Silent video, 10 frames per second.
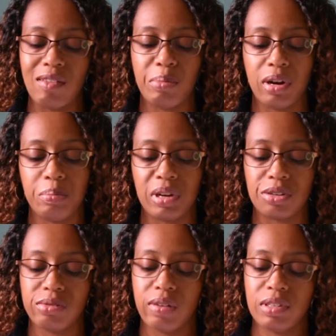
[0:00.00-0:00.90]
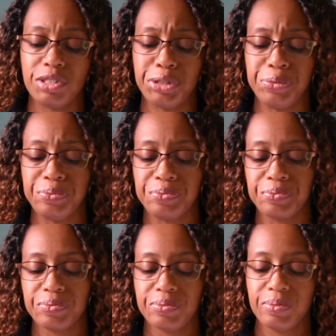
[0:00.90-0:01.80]
a better picture of it too.
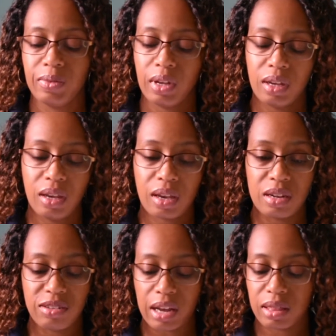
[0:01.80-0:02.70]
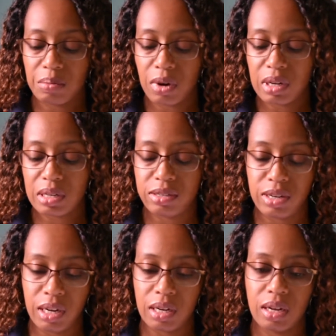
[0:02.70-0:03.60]
You can check them on a sheet,